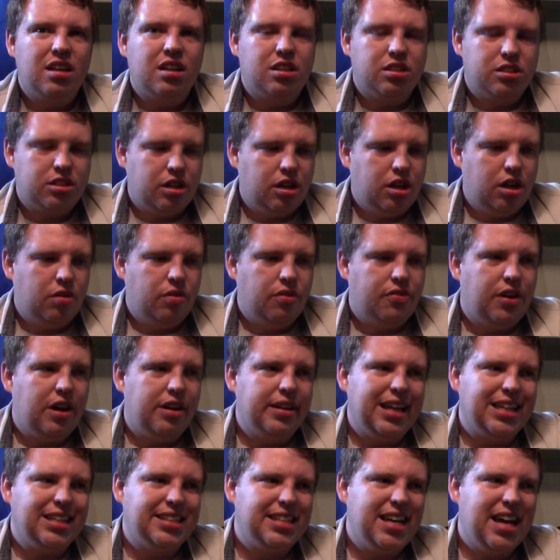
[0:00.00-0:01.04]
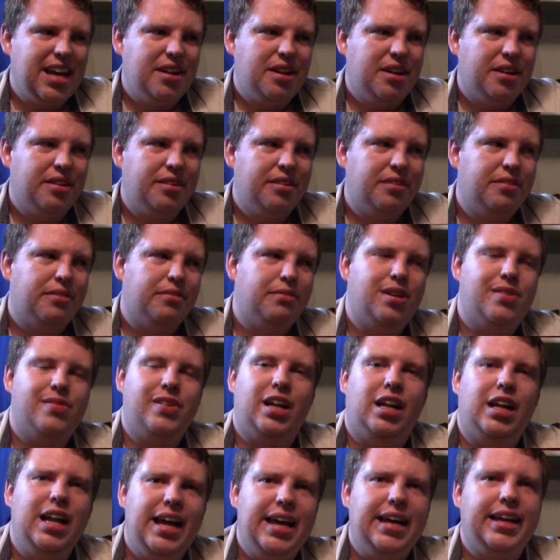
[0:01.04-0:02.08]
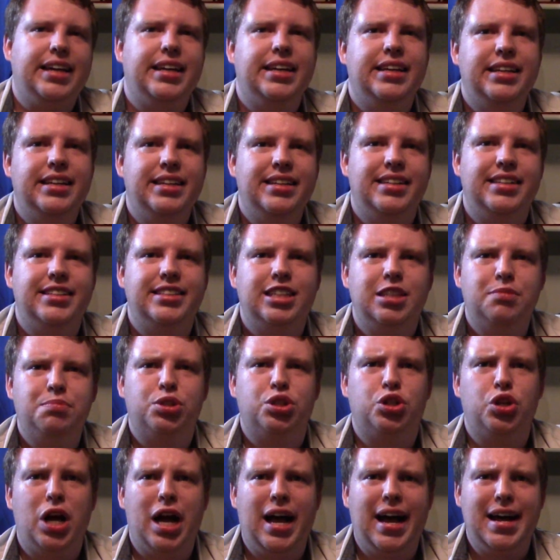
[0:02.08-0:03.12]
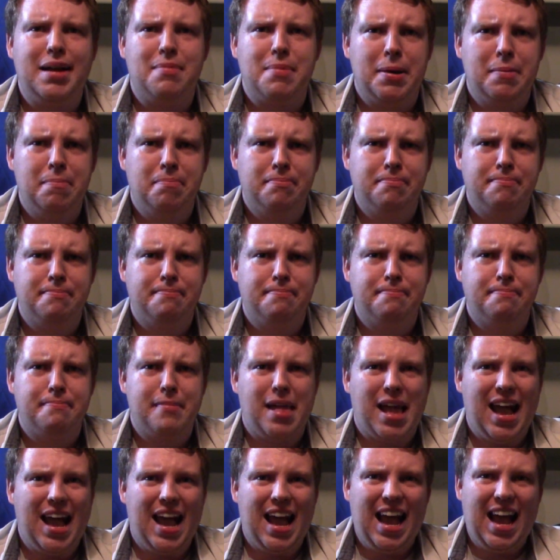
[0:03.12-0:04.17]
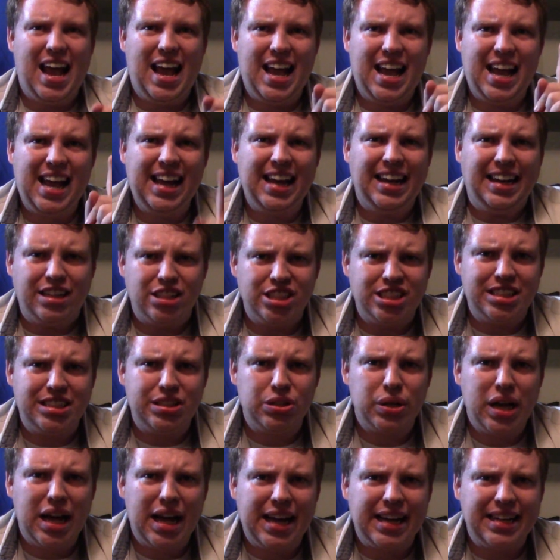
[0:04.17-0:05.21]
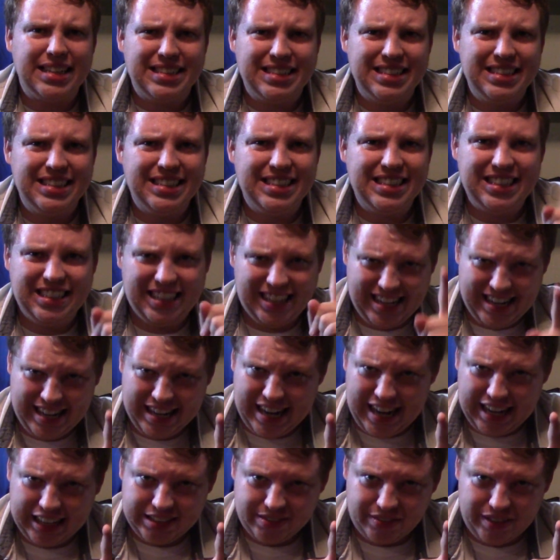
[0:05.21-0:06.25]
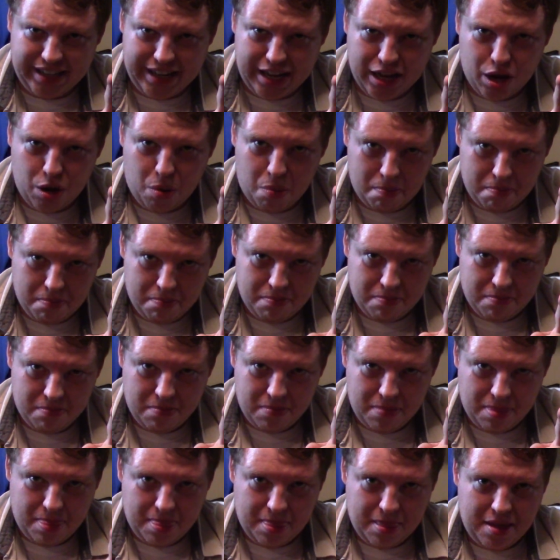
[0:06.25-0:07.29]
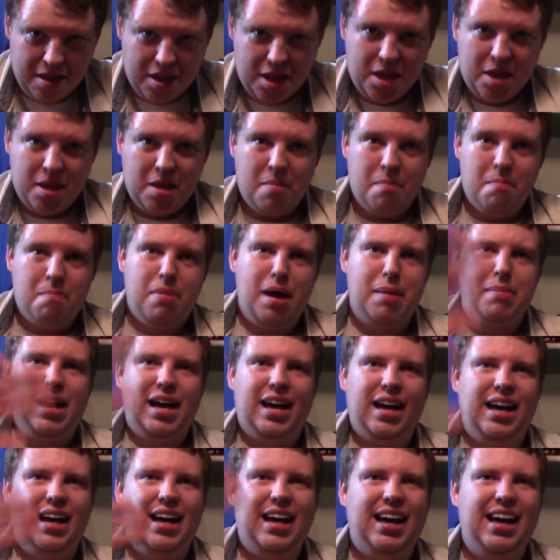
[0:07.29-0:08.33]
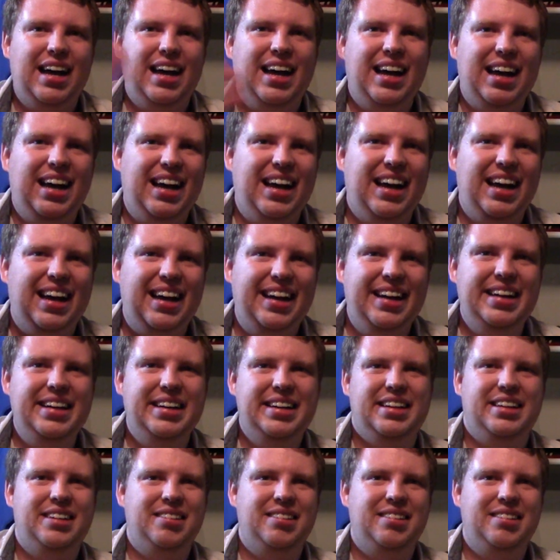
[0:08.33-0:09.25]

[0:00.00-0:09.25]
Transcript: So with all that said, remember to like, subscribe, and I'll see you guys in the next video. Bye bye.